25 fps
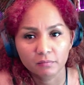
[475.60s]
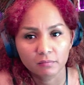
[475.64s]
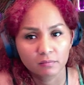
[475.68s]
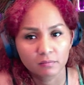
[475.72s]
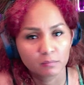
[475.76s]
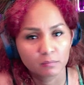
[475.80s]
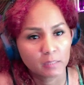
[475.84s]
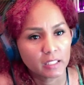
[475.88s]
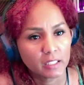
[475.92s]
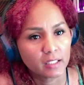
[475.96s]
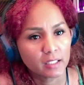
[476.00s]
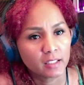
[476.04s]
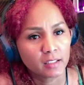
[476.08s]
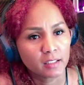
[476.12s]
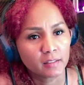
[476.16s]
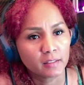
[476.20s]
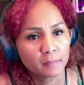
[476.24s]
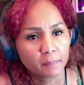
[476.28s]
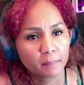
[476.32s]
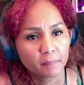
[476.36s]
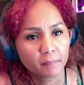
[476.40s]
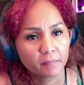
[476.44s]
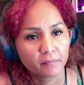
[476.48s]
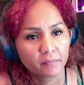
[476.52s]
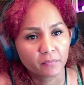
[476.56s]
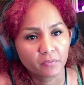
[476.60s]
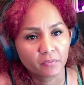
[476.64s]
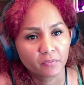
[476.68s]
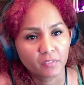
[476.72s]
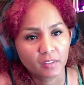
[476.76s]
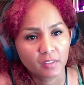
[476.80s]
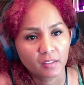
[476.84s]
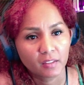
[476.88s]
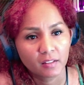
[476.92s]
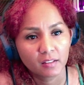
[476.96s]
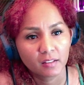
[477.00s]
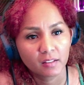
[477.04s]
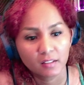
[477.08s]
Man.
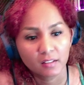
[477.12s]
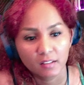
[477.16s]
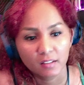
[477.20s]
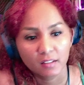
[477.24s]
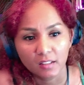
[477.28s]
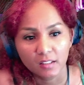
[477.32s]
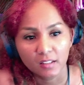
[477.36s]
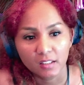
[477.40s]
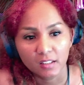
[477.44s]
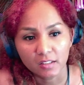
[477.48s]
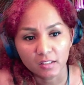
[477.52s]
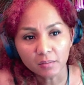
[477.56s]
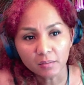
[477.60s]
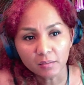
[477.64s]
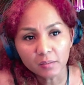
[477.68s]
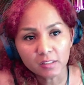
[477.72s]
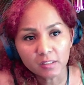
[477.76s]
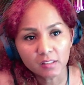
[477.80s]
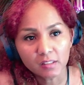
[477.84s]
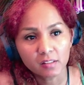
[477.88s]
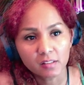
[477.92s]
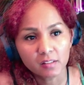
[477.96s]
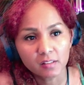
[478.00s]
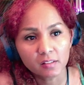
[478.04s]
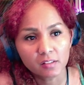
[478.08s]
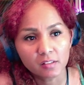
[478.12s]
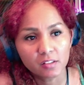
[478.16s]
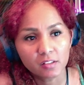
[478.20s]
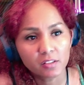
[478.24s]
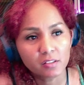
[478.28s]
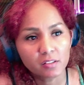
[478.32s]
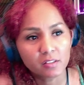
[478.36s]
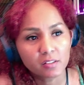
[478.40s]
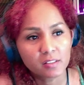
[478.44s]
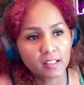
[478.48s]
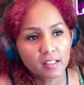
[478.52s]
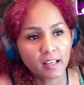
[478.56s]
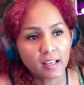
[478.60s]
Sometimes it
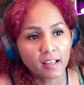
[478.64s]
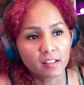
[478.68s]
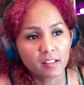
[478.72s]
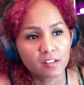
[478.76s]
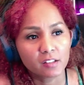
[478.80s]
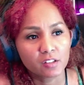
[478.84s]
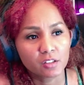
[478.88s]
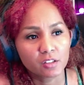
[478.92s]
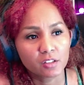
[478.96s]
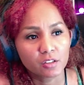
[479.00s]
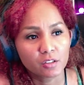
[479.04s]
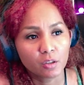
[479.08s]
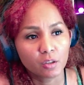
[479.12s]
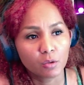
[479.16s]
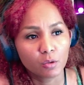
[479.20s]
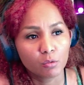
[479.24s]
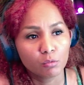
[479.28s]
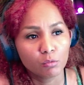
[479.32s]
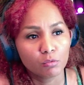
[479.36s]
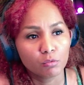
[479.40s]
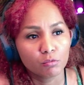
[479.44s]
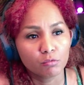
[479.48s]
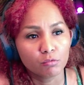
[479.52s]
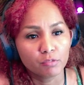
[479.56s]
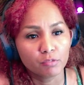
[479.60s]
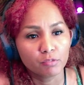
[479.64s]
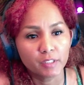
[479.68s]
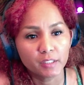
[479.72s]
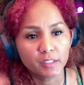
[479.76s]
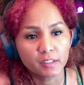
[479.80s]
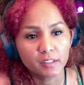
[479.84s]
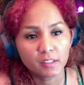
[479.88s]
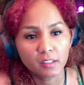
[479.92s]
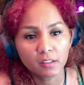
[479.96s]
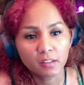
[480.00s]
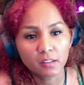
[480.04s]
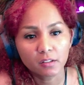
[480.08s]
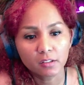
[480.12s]
just gets so
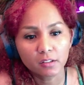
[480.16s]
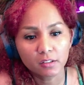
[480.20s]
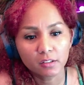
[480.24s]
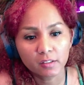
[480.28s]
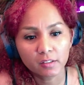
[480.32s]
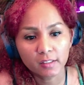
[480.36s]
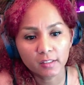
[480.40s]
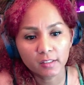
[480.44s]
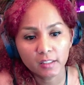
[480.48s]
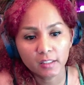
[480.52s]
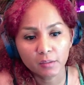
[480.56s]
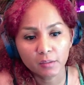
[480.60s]
ridiculously